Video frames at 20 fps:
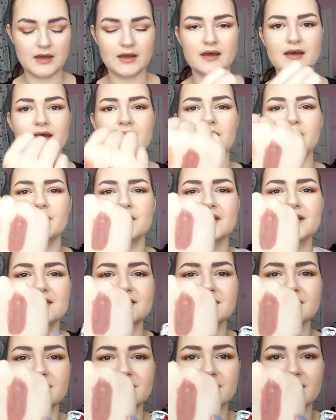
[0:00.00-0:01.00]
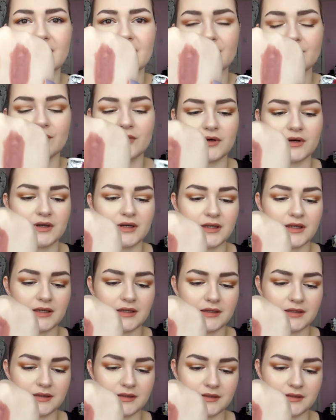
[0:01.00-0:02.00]
So that one
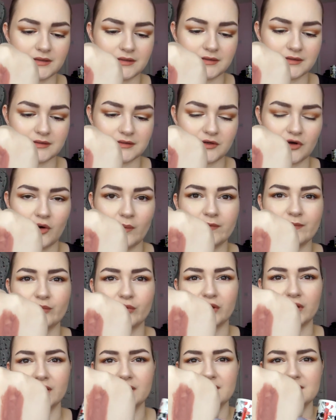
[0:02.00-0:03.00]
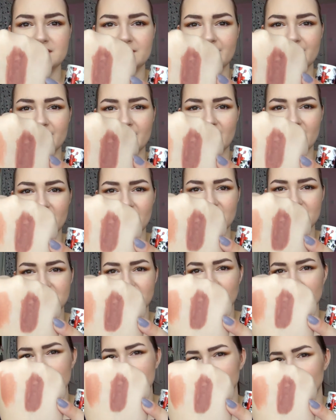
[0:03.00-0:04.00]
is Corpse Bride. So
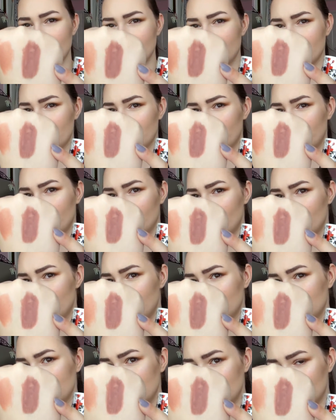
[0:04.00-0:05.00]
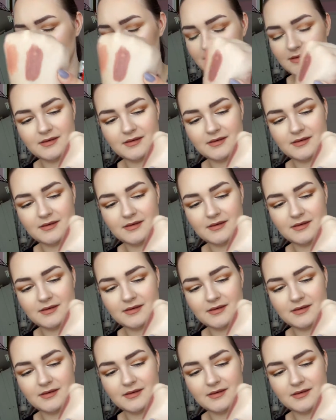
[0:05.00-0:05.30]
it means kind of like a purpley